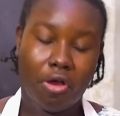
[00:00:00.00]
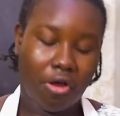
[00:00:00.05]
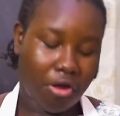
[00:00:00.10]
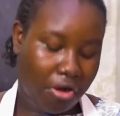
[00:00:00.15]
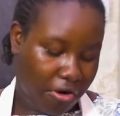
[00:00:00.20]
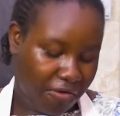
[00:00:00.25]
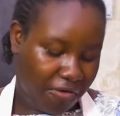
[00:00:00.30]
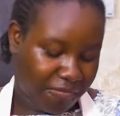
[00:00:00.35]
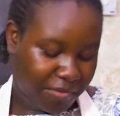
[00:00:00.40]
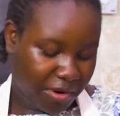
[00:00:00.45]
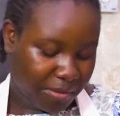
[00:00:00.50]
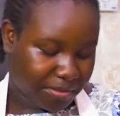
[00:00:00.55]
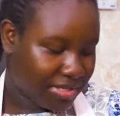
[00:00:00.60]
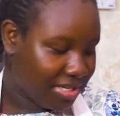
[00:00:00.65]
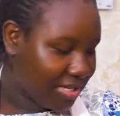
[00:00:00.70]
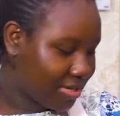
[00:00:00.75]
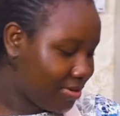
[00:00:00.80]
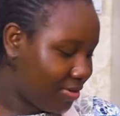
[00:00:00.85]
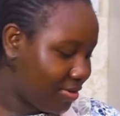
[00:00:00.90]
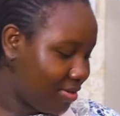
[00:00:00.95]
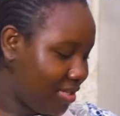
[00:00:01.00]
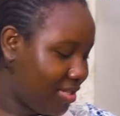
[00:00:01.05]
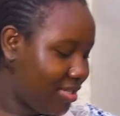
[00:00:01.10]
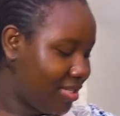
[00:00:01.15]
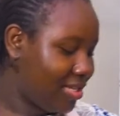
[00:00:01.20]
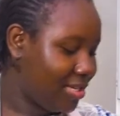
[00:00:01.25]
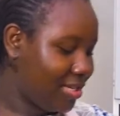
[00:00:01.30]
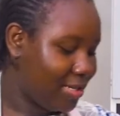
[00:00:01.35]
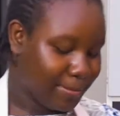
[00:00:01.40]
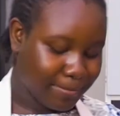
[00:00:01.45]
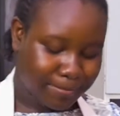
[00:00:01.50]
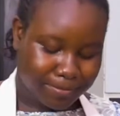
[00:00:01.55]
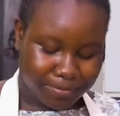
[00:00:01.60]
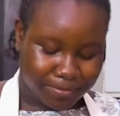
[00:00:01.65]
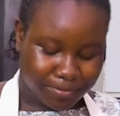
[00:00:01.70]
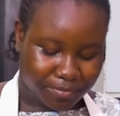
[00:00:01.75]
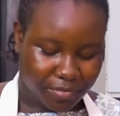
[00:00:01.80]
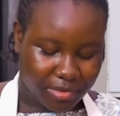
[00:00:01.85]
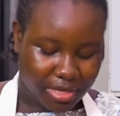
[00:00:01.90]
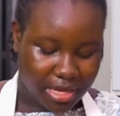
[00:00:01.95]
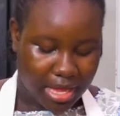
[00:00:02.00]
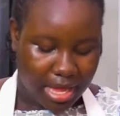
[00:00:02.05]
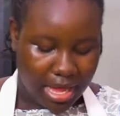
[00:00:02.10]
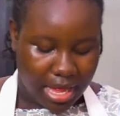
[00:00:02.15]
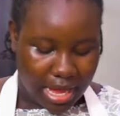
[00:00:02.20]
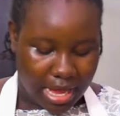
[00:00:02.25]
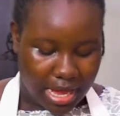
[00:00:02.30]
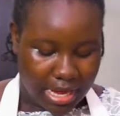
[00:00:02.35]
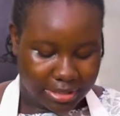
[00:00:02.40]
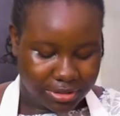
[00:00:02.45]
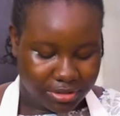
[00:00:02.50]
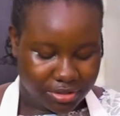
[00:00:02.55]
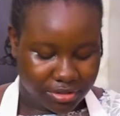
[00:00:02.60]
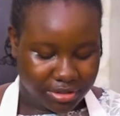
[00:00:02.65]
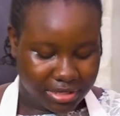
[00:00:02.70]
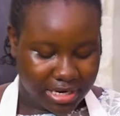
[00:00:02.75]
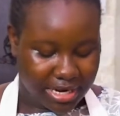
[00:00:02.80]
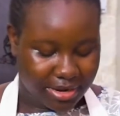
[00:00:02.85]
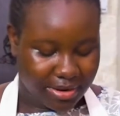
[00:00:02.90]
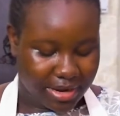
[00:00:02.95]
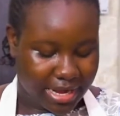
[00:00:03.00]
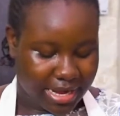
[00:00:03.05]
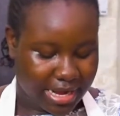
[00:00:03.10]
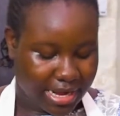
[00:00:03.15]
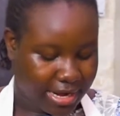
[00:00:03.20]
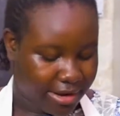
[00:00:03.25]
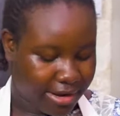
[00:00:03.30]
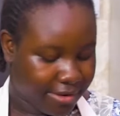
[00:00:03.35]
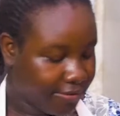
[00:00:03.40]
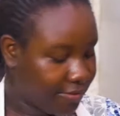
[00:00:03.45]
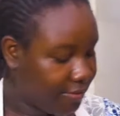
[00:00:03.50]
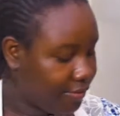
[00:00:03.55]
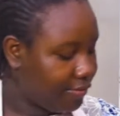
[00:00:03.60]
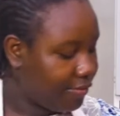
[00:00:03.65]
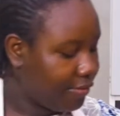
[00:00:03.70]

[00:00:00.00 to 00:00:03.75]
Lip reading: of popsicles. And so now I have